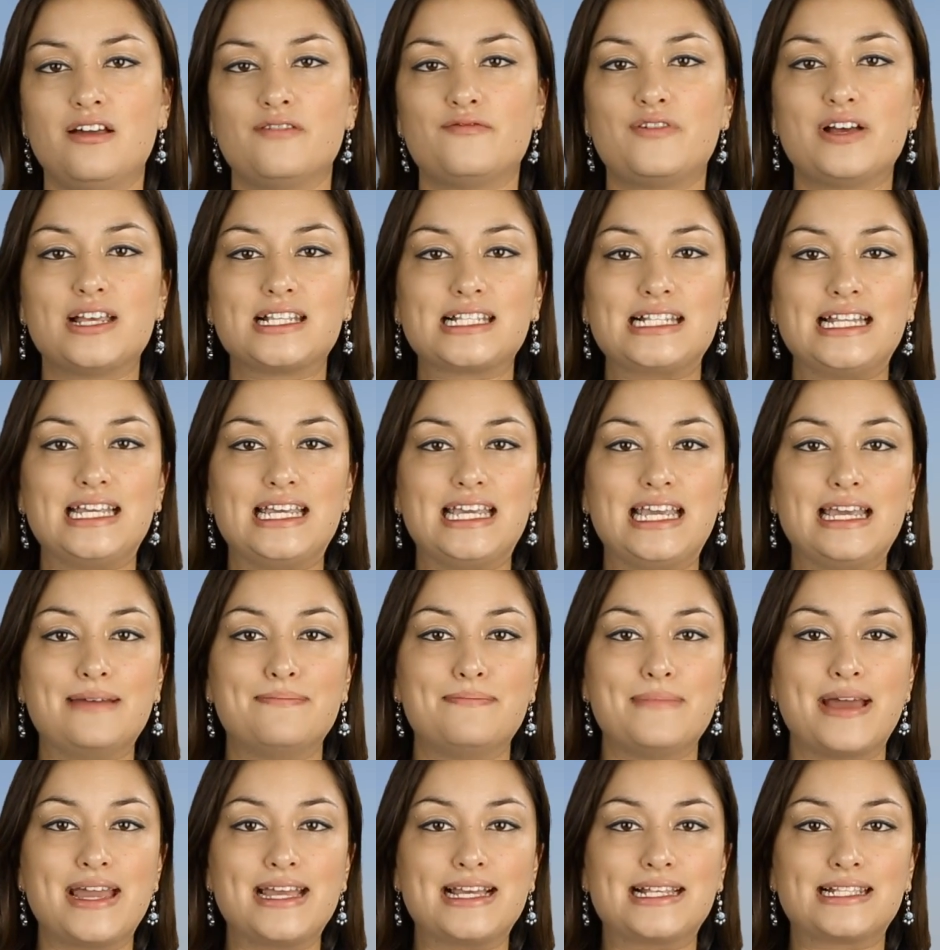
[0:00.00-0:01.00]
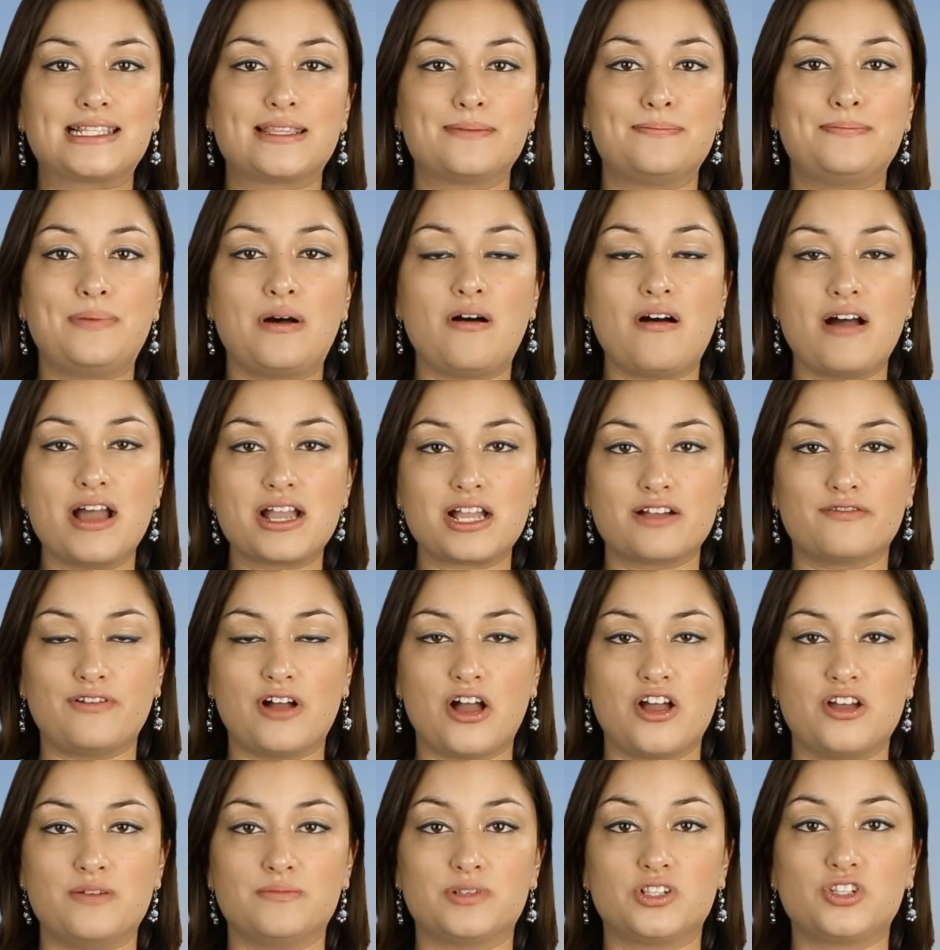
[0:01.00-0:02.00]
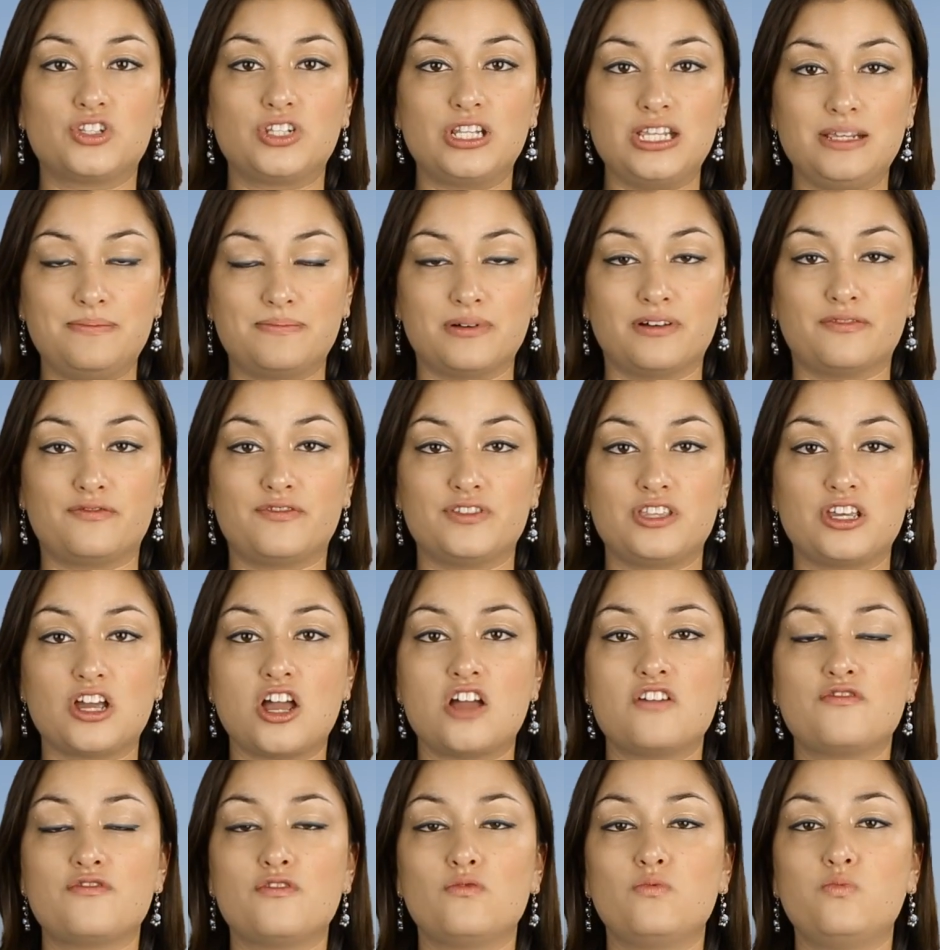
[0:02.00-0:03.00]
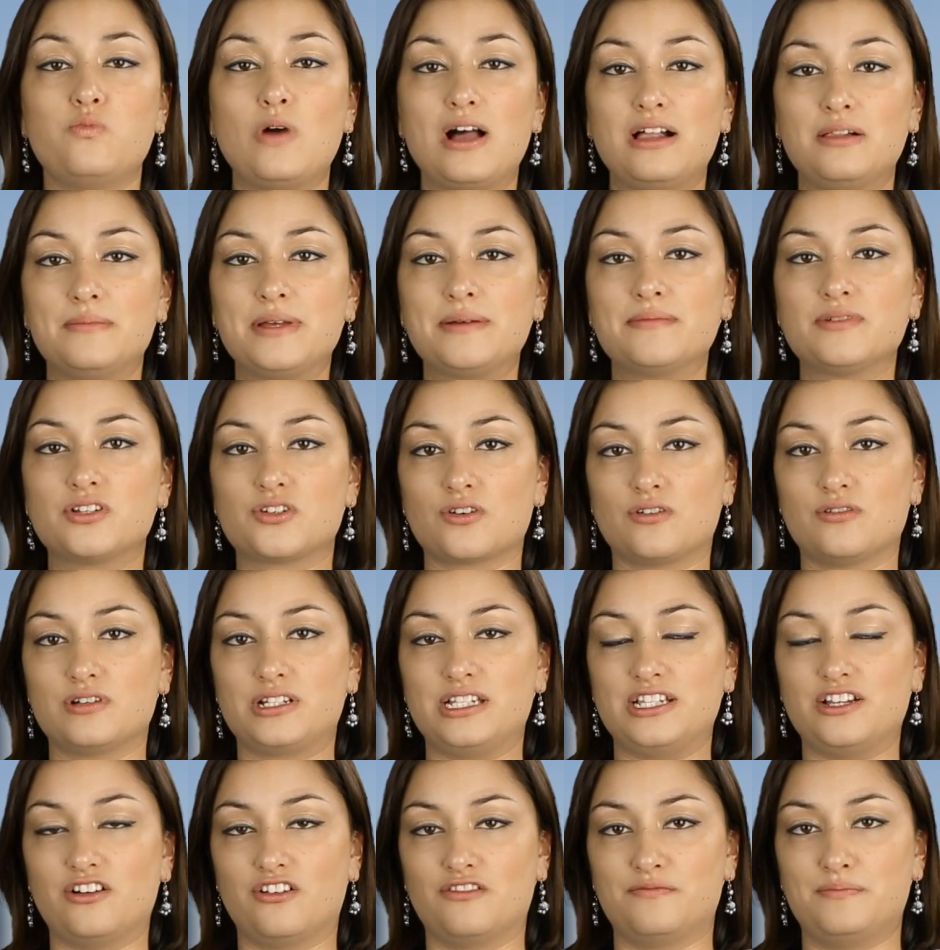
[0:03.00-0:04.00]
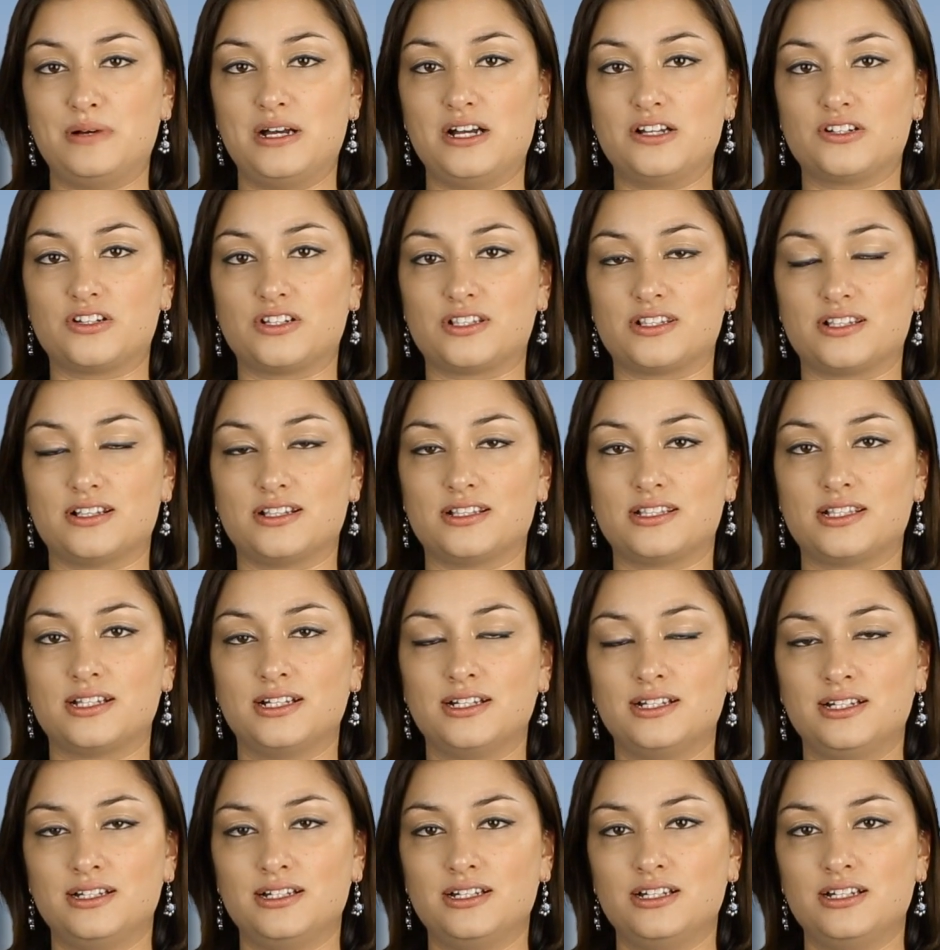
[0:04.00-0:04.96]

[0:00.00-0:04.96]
Firstly, it makes the buying of homes cheaper for the overwhelming majority of purchasers.